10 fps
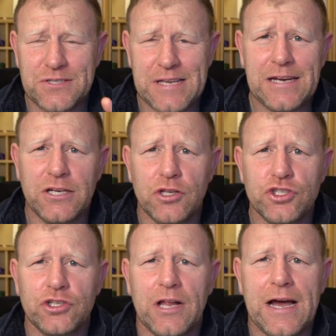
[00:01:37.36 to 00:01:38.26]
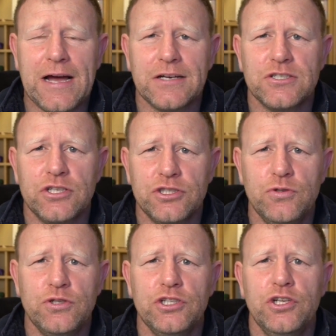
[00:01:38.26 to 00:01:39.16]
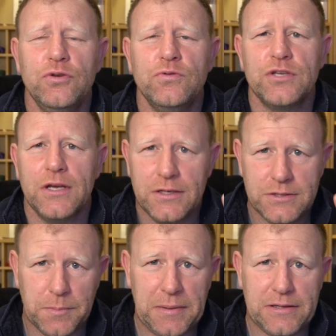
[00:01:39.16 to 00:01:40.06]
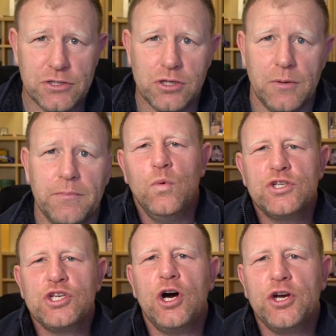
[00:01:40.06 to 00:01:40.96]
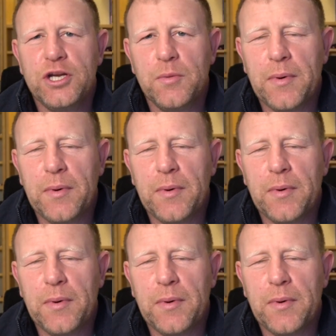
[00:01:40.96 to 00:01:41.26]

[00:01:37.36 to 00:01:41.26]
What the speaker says: psychological hacks that you can use to beat the slump. We're talking